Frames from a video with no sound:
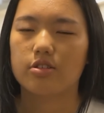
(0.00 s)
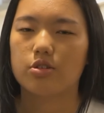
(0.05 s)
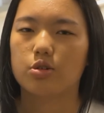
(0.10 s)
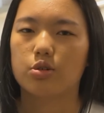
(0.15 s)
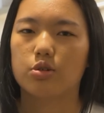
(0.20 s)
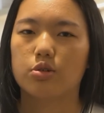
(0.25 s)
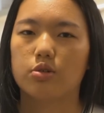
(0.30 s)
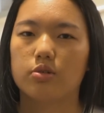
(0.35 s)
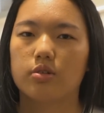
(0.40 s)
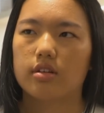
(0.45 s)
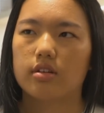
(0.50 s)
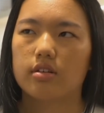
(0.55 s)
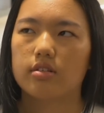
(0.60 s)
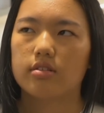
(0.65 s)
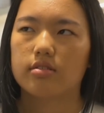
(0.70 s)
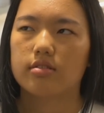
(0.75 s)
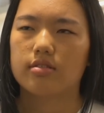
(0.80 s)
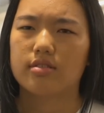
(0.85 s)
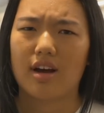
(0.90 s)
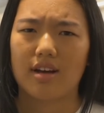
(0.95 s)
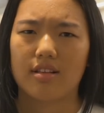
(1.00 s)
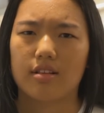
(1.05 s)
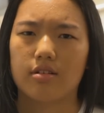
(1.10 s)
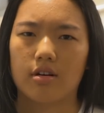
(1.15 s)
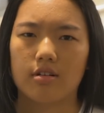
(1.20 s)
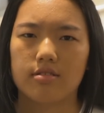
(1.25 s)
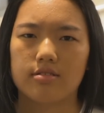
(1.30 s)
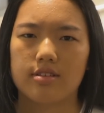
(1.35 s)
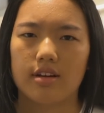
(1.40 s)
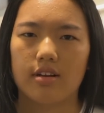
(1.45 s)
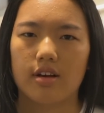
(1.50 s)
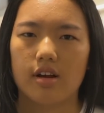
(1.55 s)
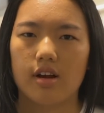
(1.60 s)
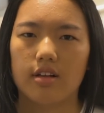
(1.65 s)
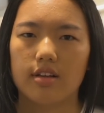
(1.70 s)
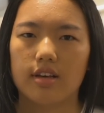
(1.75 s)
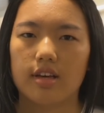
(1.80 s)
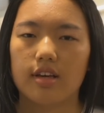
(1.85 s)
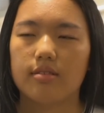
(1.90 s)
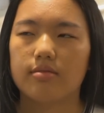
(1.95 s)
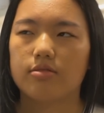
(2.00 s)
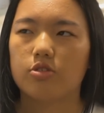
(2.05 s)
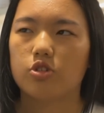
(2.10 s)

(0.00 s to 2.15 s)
to start the content early,